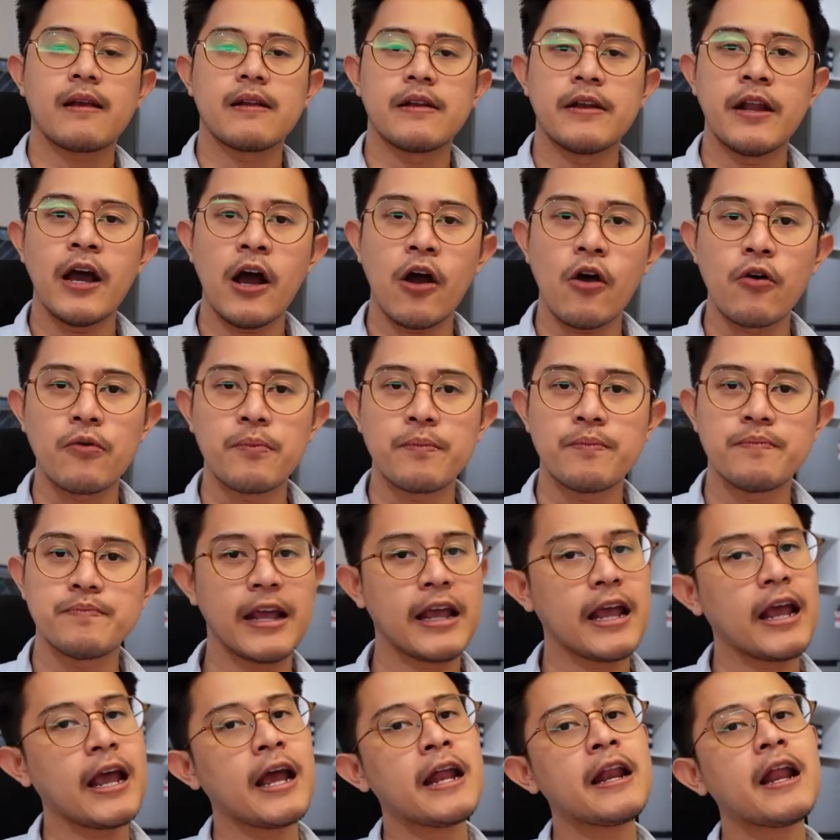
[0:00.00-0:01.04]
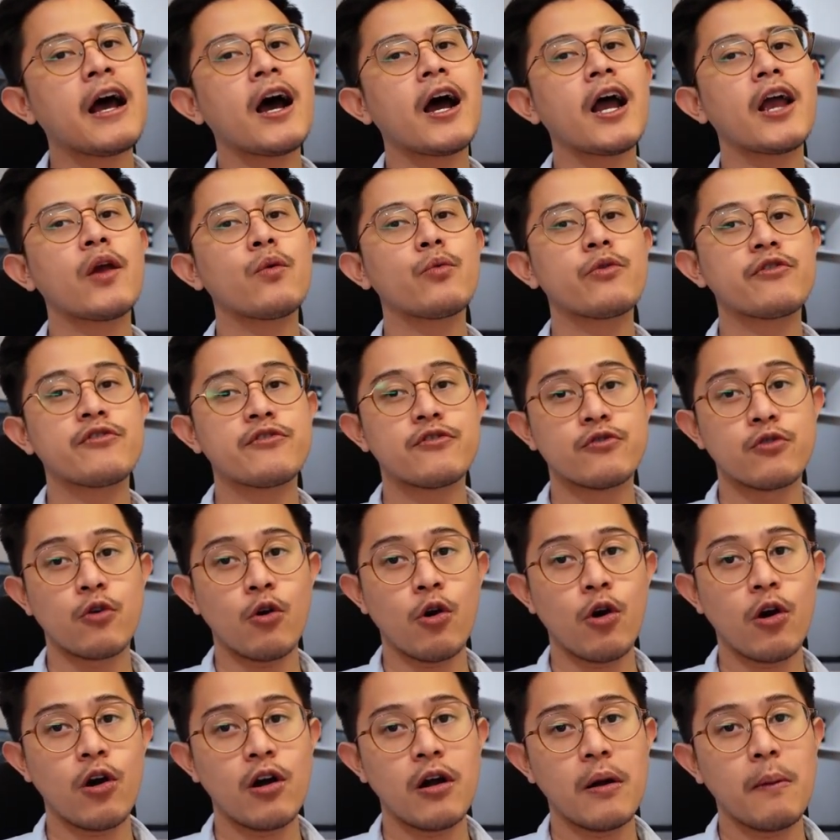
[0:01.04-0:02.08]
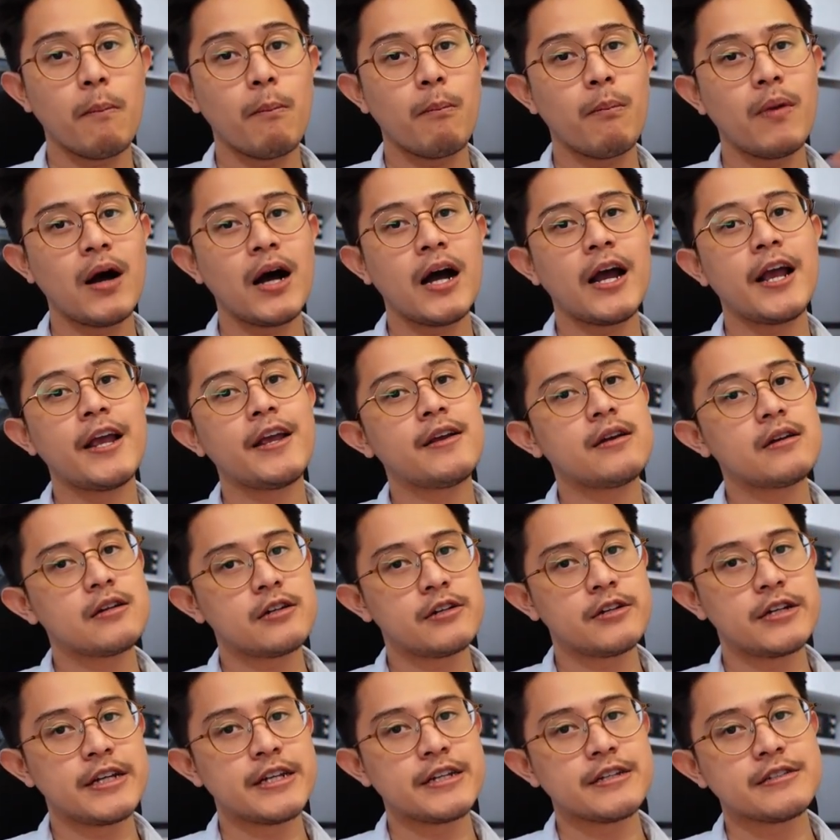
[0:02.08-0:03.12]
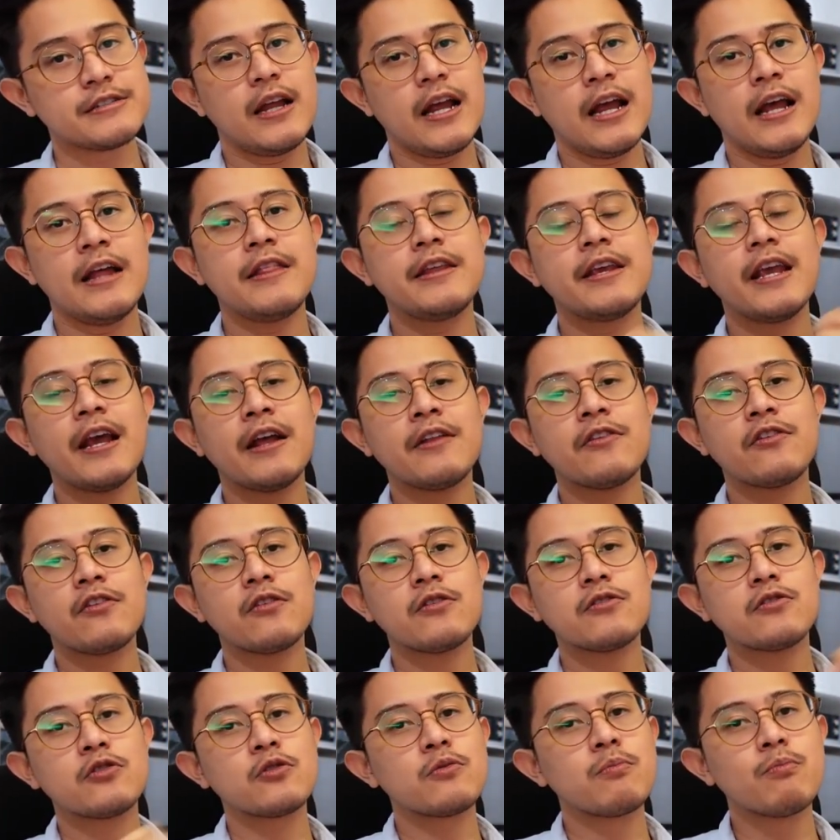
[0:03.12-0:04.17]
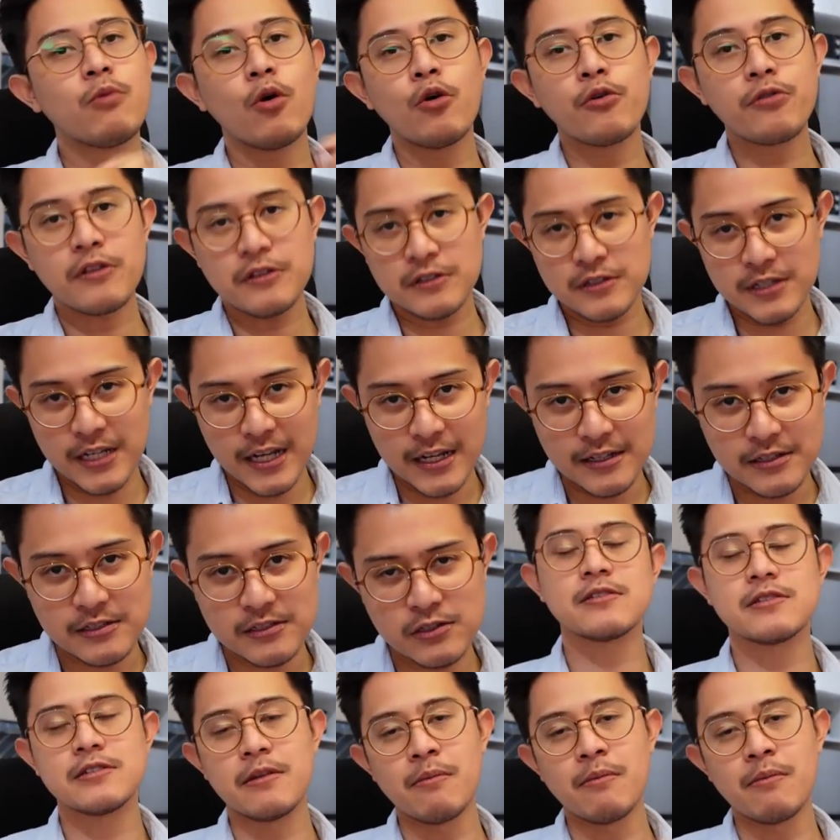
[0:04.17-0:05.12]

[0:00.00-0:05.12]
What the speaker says: Now, can I withdraw my earnings? And the answer to both is yes.